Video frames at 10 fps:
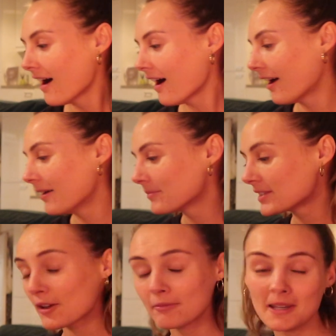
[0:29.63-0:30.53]

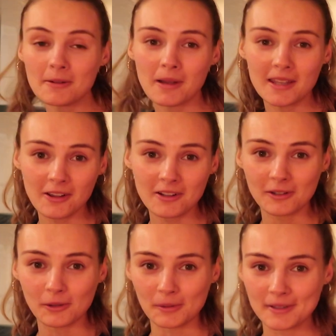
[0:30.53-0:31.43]
So I've been on my yoga
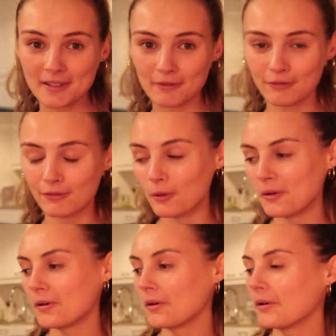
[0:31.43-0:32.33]
course
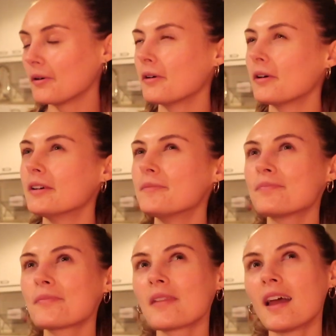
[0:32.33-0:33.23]
for,
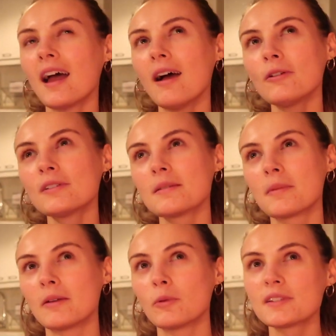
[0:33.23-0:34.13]
how long has it
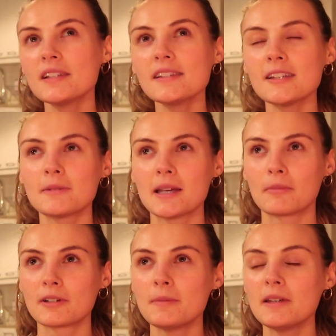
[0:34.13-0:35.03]
been? Well, since
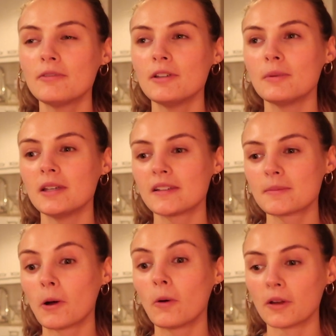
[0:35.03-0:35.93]
September. It's been a few weeks,
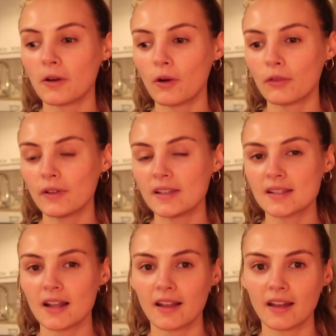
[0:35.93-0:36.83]
but on and off. It's
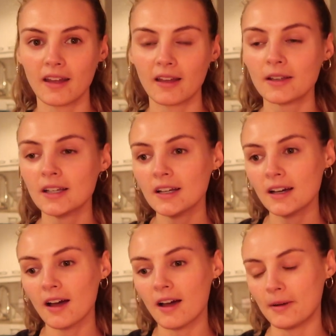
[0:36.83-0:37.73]
like a
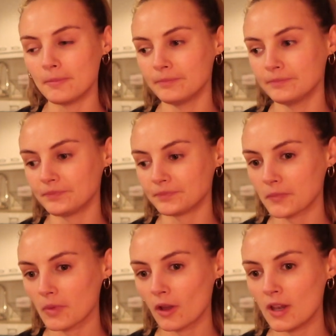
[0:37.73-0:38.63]

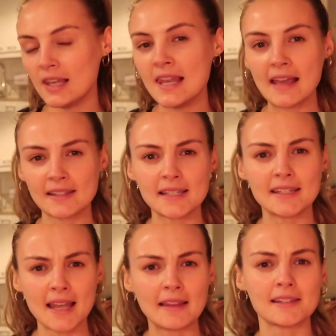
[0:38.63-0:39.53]
less
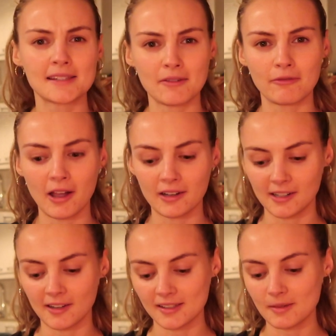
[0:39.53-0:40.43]
intensive
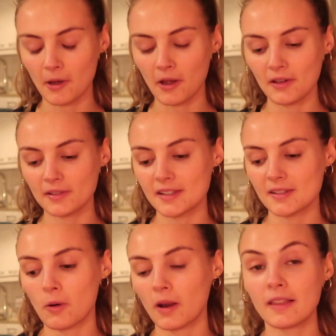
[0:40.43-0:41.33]
version, I suppose. It's
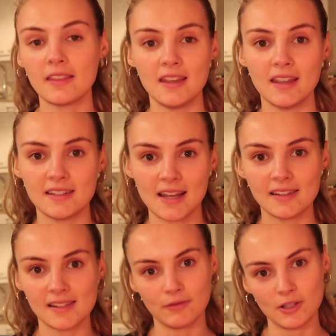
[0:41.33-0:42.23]
not like the
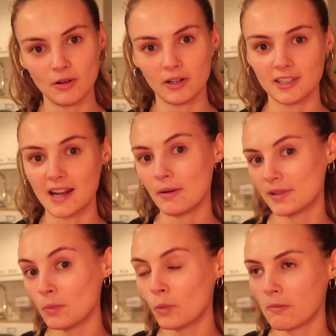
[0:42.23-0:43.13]
intensive 200
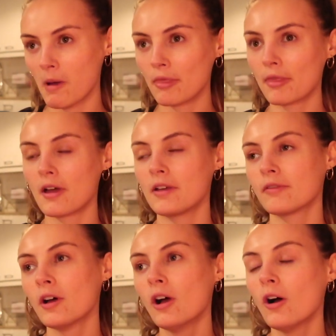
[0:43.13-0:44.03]
hours in 1 month. I've
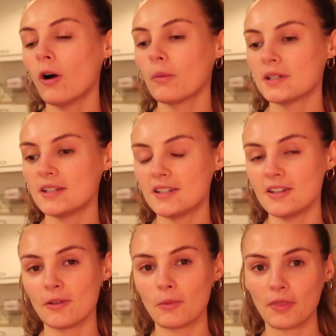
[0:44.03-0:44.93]
opted to
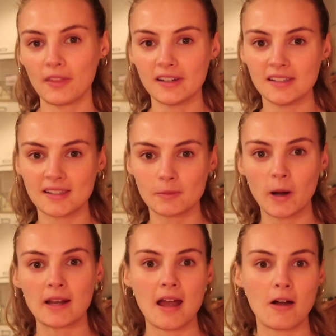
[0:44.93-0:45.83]
do the one that is
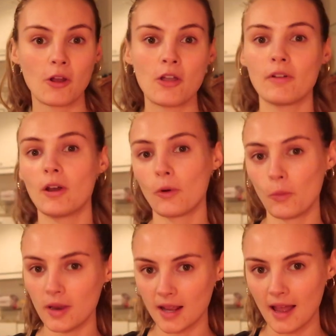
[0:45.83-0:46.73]
spread out over long
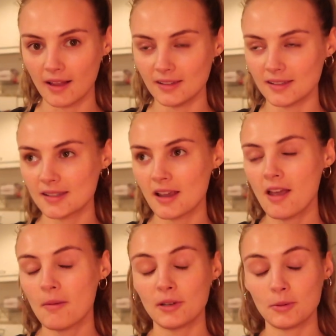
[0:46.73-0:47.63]
weekends
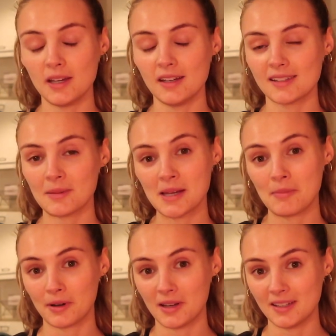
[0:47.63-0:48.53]
between
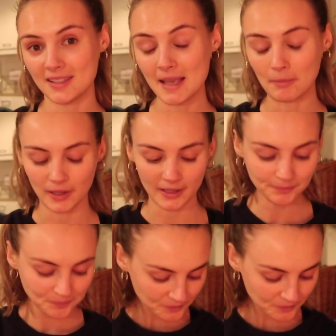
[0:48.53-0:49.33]
September and December.